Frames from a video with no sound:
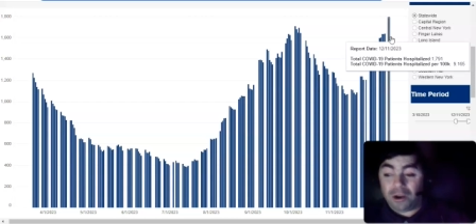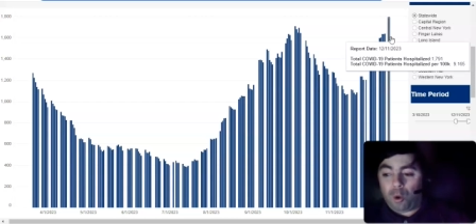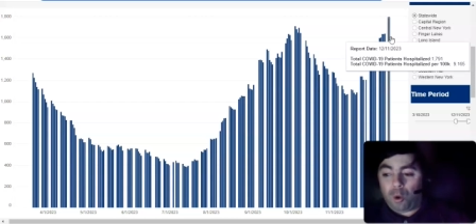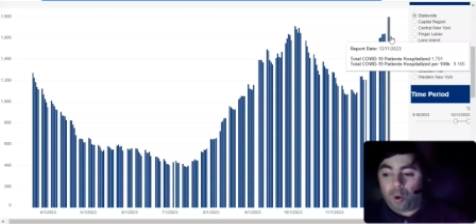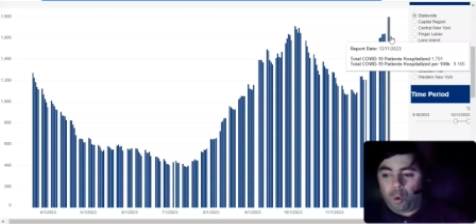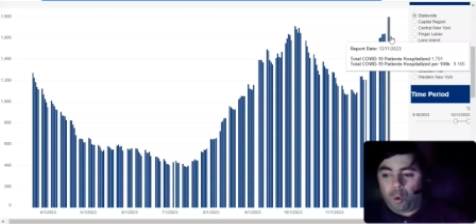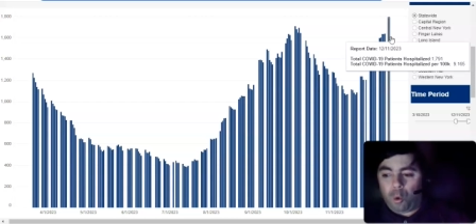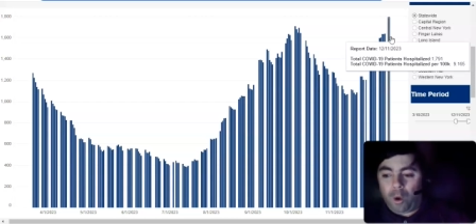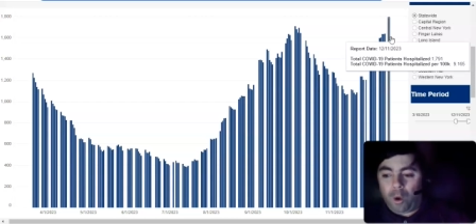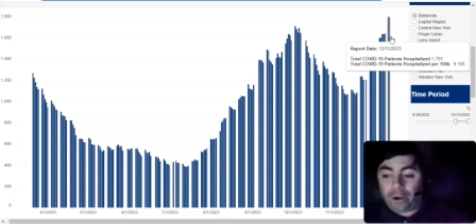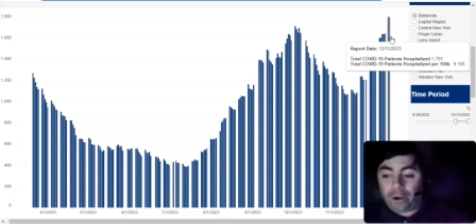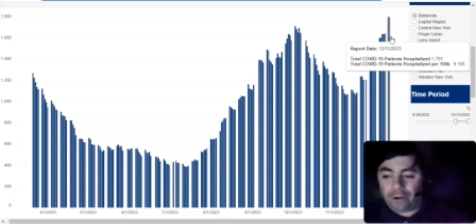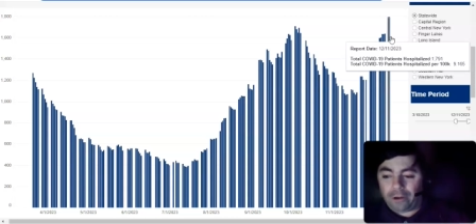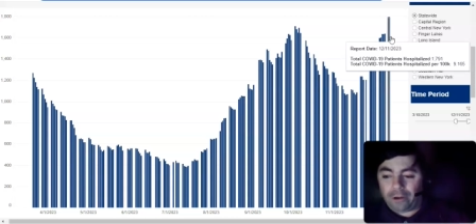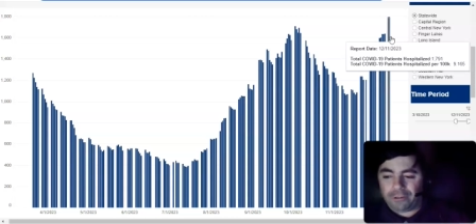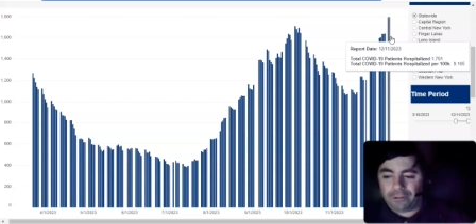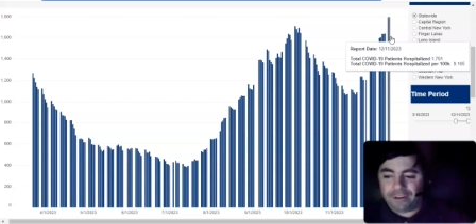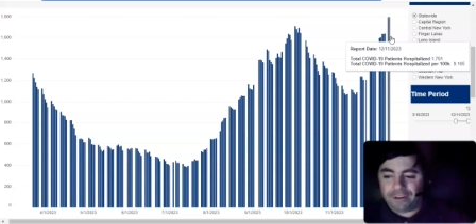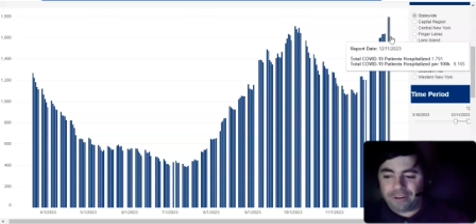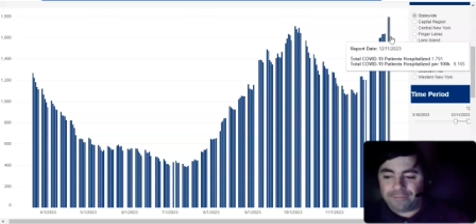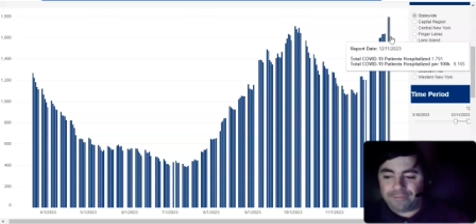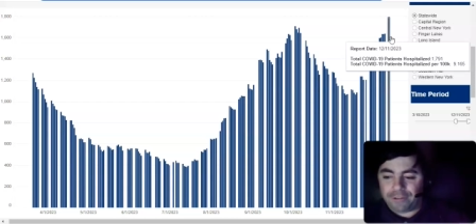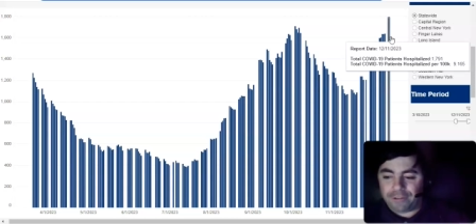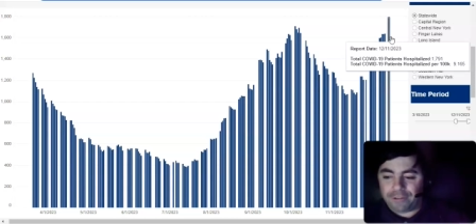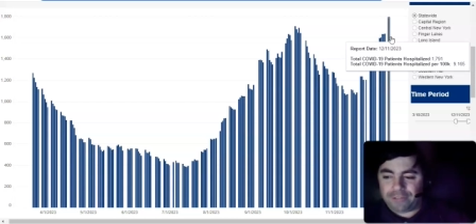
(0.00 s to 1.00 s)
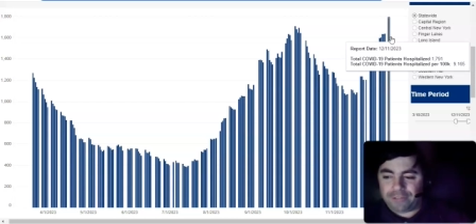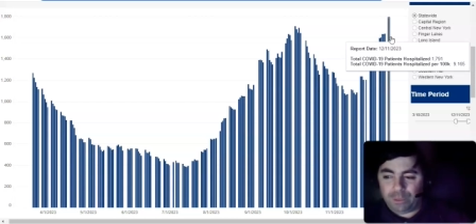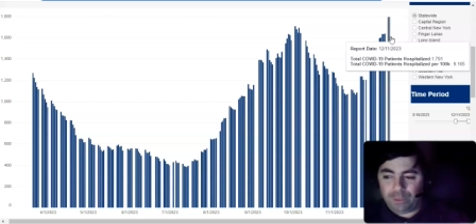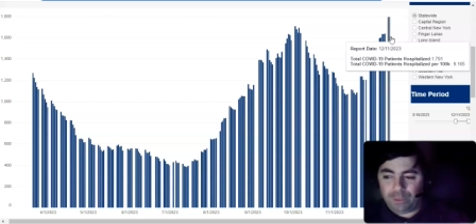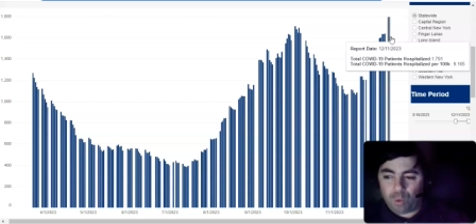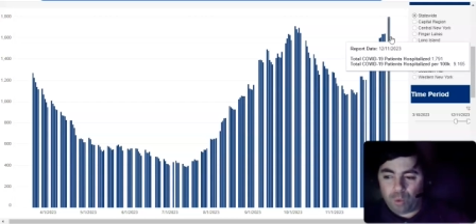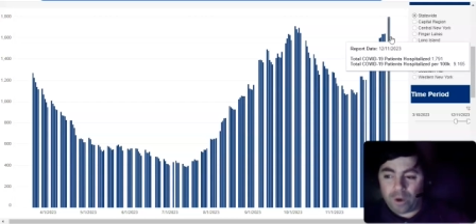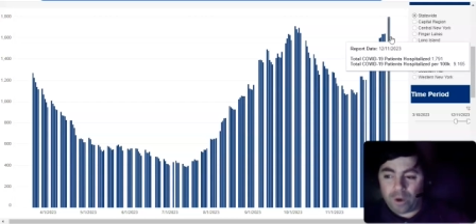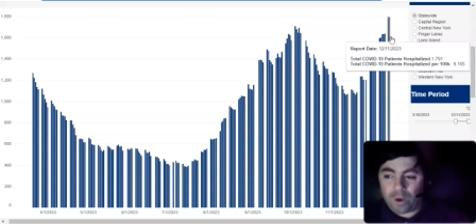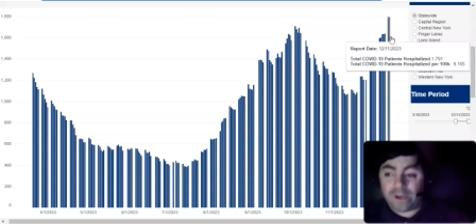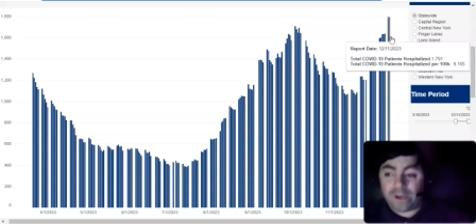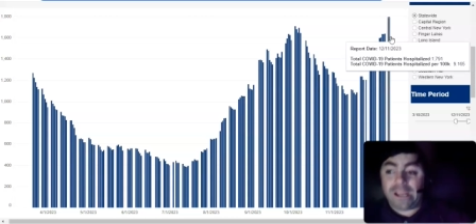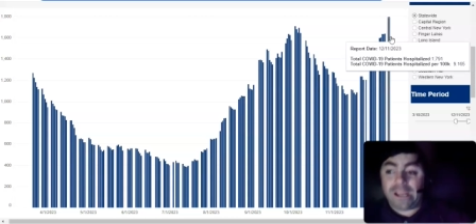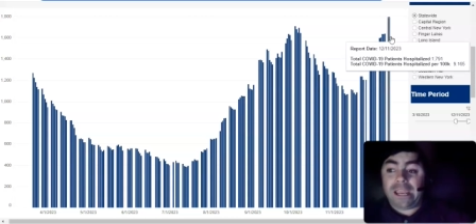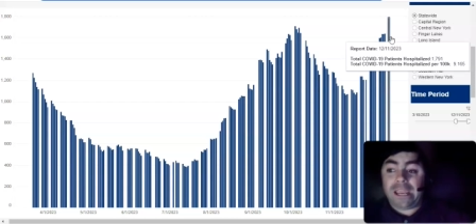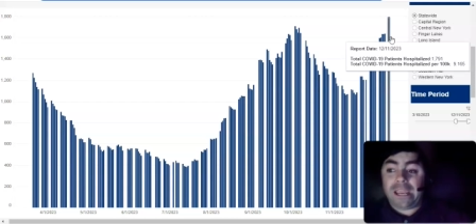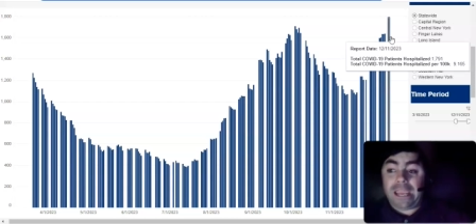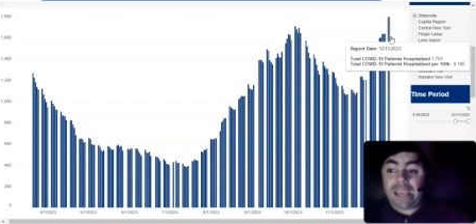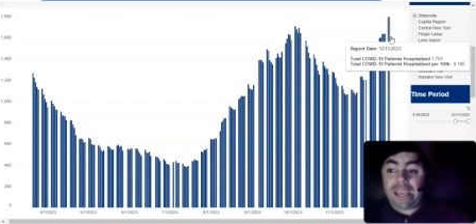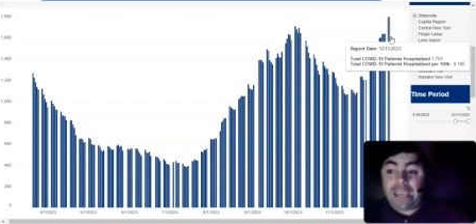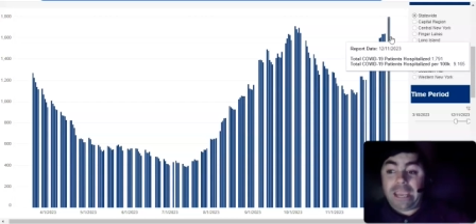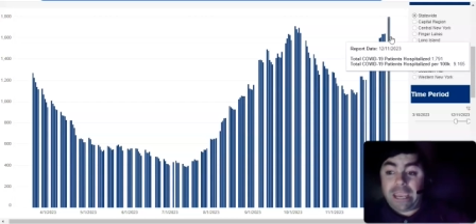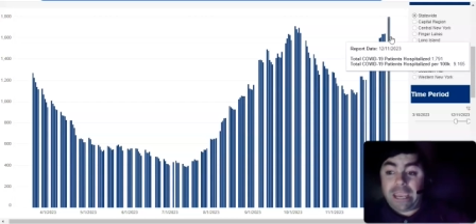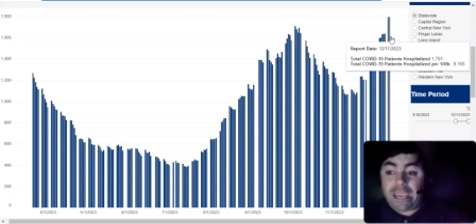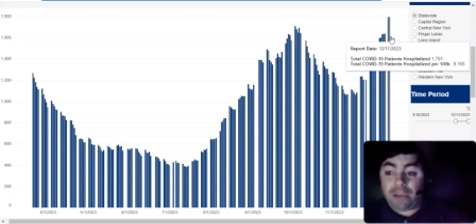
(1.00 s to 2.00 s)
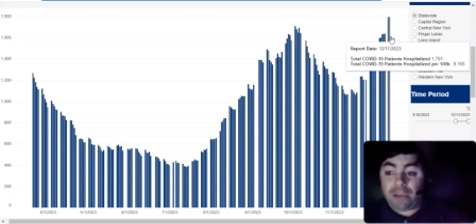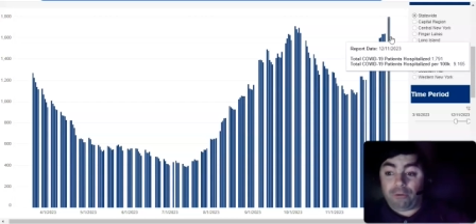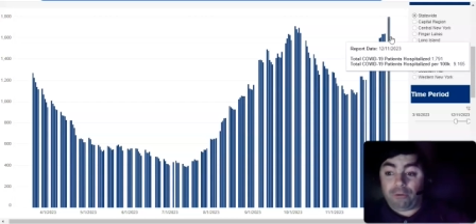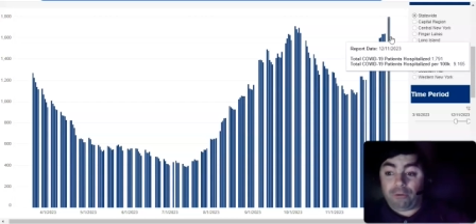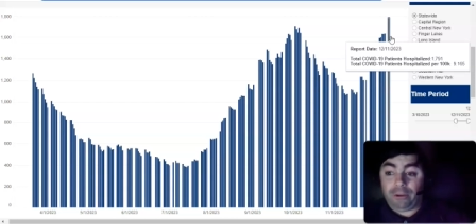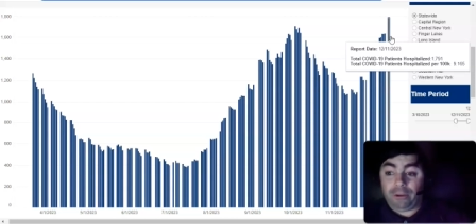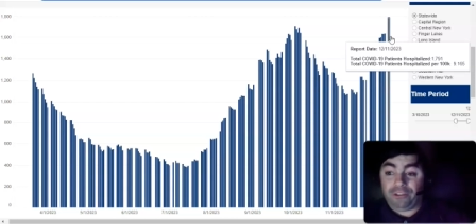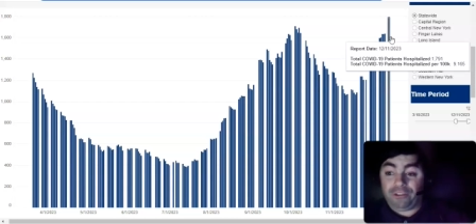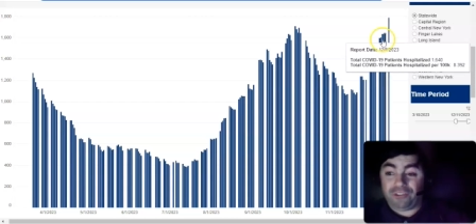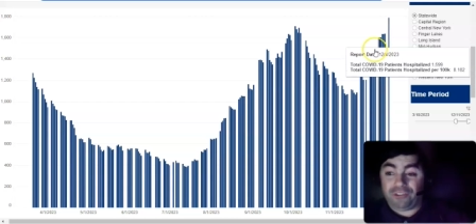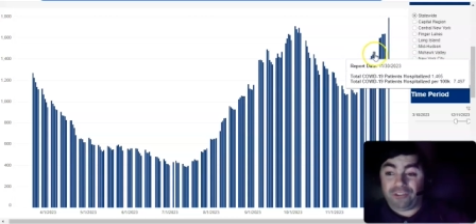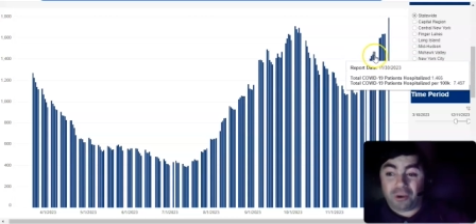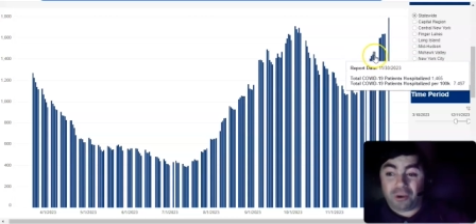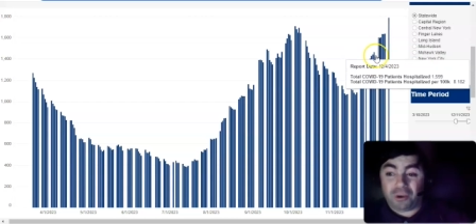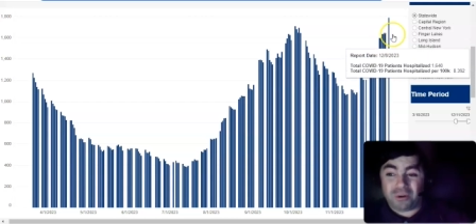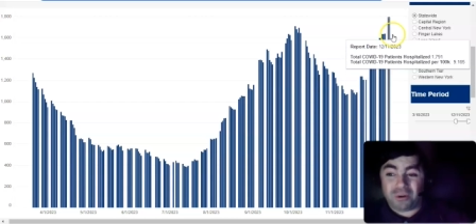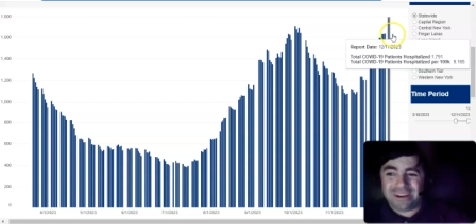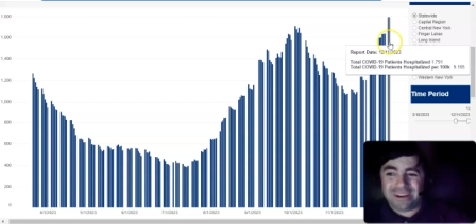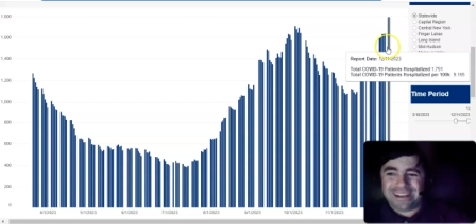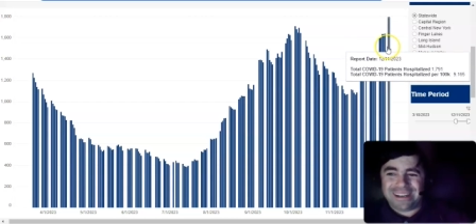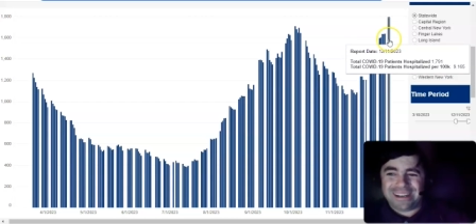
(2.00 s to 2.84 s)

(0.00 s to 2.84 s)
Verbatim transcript: 151 increase. So,